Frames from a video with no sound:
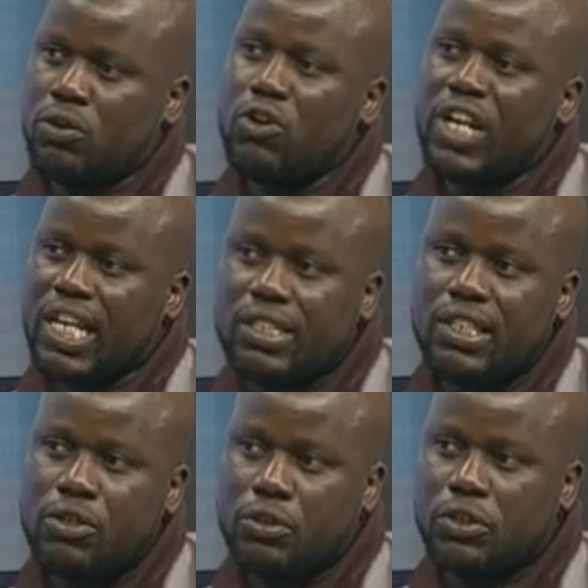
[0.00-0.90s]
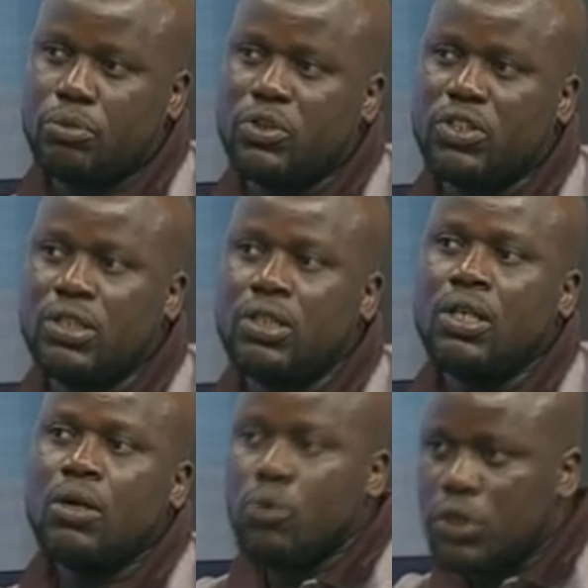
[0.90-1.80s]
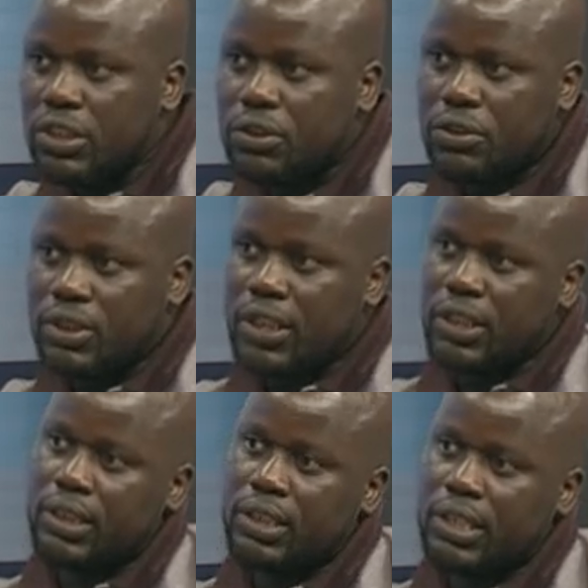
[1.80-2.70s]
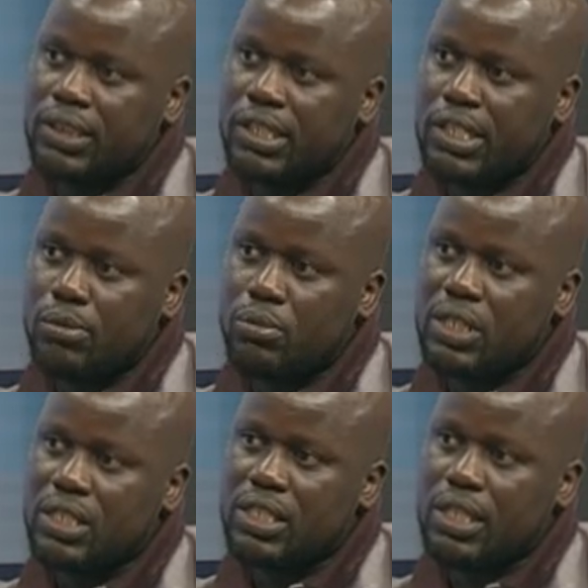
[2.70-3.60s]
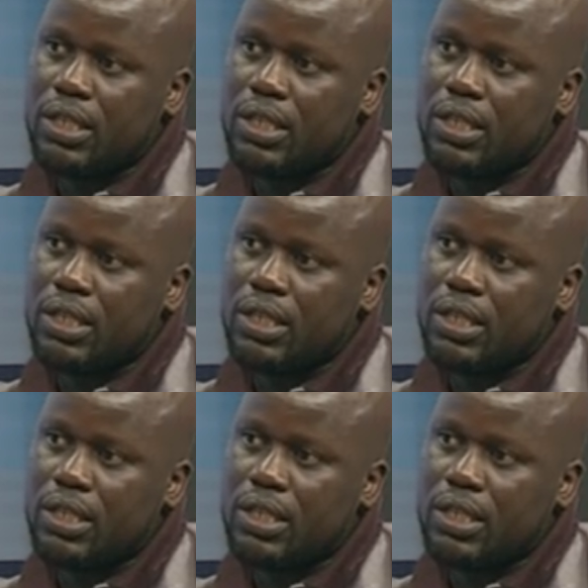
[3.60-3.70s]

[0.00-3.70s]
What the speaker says: connect the dots between what is on the entertainment